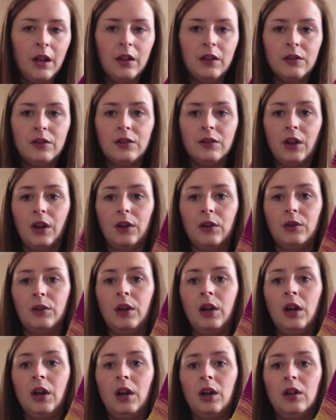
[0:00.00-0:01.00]
So
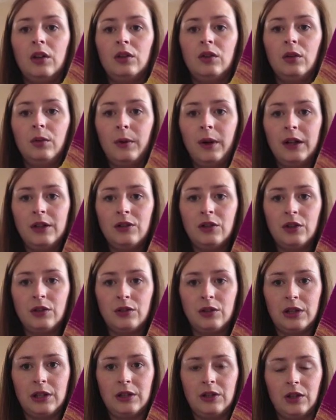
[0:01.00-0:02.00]
not what I'd
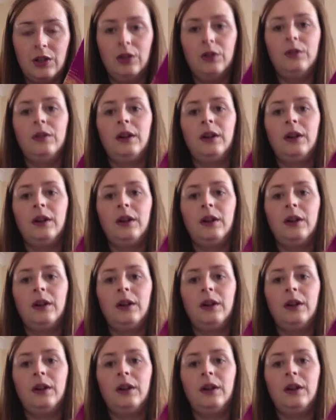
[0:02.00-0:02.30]
usually do,